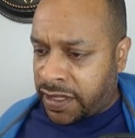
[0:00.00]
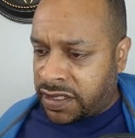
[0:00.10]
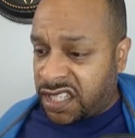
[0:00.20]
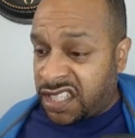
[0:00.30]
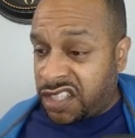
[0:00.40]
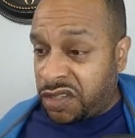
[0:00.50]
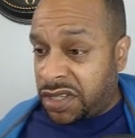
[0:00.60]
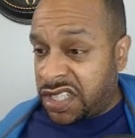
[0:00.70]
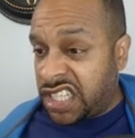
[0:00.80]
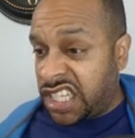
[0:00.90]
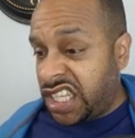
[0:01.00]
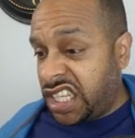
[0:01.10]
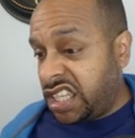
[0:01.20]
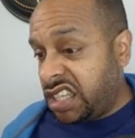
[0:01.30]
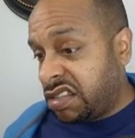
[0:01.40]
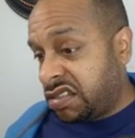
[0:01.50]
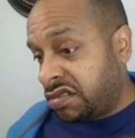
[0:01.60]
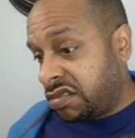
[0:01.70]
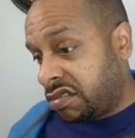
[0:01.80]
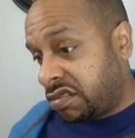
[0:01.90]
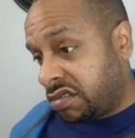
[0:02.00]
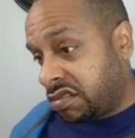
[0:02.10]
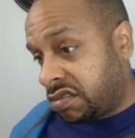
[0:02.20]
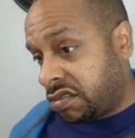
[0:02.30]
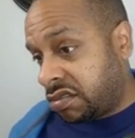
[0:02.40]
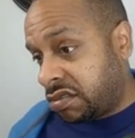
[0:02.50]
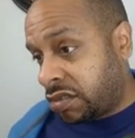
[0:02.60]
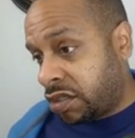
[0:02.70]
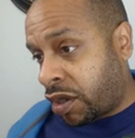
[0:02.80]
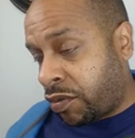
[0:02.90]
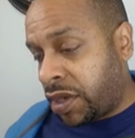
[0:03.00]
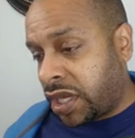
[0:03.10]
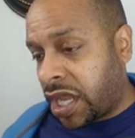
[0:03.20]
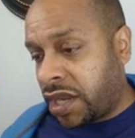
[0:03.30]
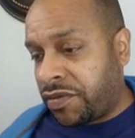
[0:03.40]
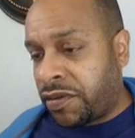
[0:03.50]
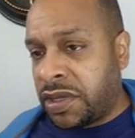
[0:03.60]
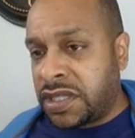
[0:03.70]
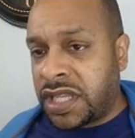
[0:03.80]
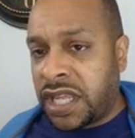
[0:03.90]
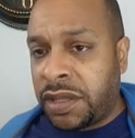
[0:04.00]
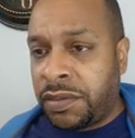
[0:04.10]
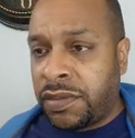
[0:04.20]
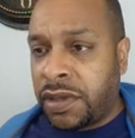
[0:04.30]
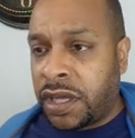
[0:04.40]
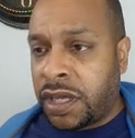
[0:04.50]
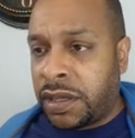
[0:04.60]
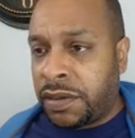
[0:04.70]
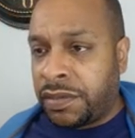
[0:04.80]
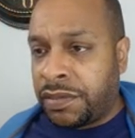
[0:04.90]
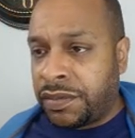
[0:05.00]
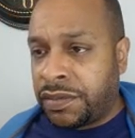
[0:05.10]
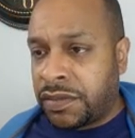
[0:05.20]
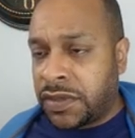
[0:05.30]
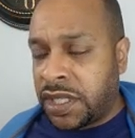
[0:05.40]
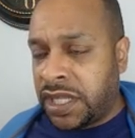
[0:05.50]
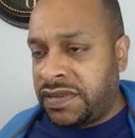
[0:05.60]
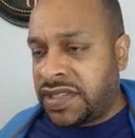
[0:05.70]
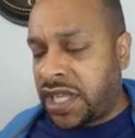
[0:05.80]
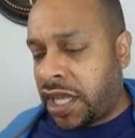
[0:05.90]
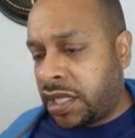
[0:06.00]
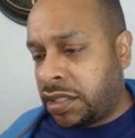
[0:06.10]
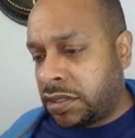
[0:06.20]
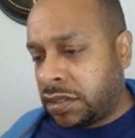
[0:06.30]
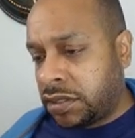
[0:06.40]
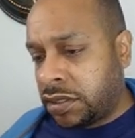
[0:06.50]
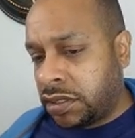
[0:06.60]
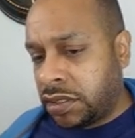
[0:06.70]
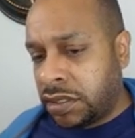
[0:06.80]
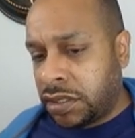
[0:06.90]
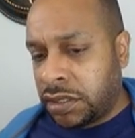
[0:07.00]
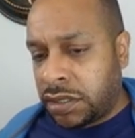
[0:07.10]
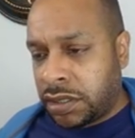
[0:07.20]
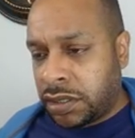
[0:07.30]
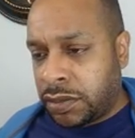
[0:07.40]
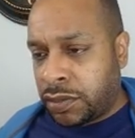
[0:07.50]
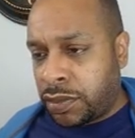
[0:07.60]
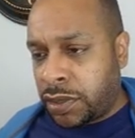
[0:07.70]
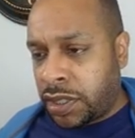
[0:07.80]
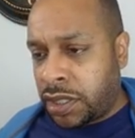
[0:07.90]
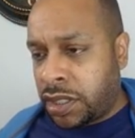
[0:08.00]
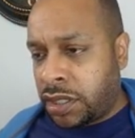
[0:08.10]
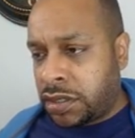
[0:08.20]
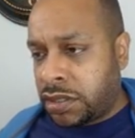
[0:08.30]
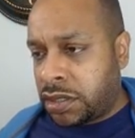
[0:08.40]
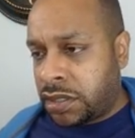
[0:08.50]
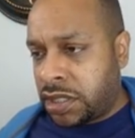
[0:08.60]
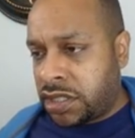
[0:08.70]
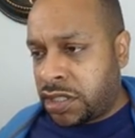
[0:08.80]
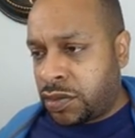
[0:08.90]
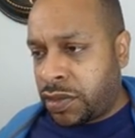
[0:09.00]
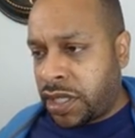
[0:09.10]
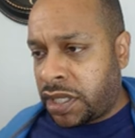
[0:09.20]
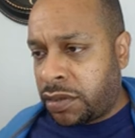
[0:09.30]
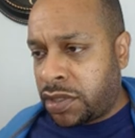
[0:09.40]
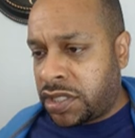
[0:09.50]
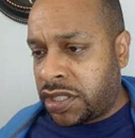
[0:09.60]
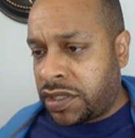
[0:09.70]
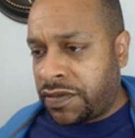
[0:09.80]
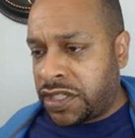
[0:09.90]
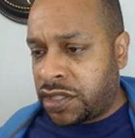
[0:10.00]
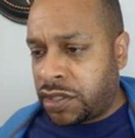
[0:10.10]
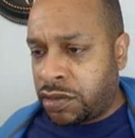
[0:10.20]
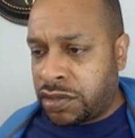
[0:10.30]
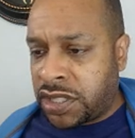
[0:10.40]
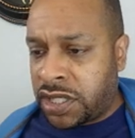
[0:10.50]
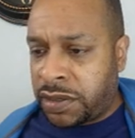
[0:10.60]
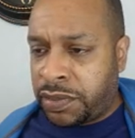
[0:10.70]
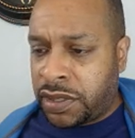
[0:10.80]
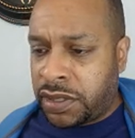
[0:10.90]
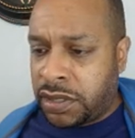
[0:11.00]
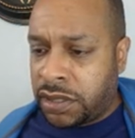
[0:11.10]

It says UST. You know, I went and got it from the same um, e-scan. But let's just wait. I want to see if it shows up